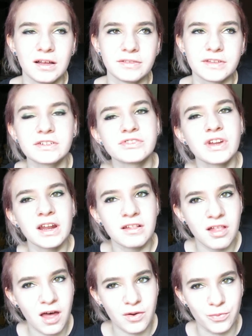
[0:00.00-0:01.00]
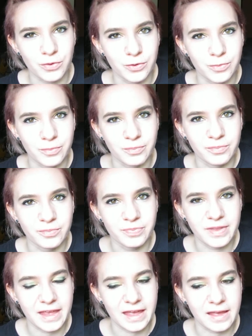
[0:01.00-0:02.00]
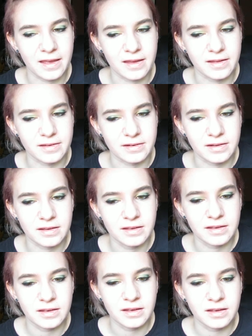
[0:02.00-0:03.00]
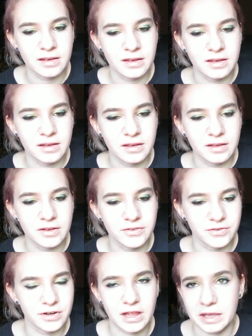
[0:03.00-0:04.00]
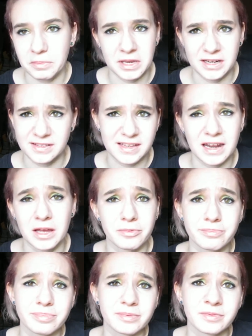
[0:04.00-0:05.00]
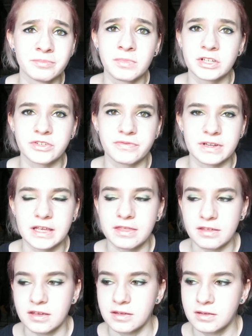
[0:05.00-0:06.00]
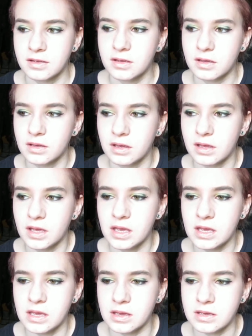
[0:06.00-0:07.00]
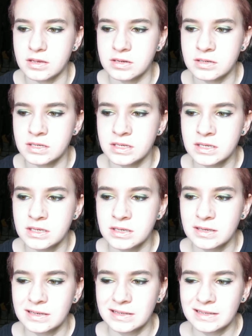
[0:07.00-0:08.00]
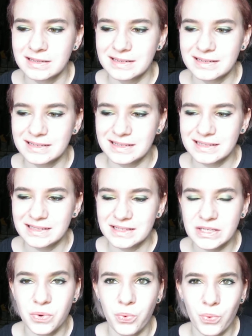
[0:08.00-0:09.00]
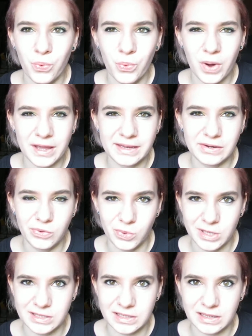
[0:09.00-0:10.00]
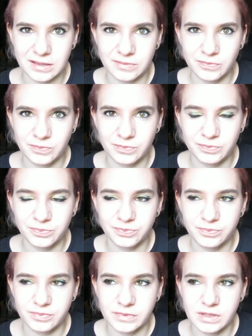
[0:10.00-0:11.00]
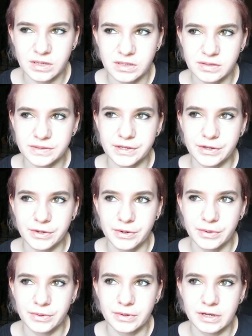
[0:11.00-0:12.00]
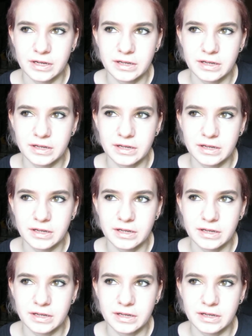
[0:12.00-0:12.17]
there's not a lot of room and for like me to set up much of anything, and it's quite noisy. So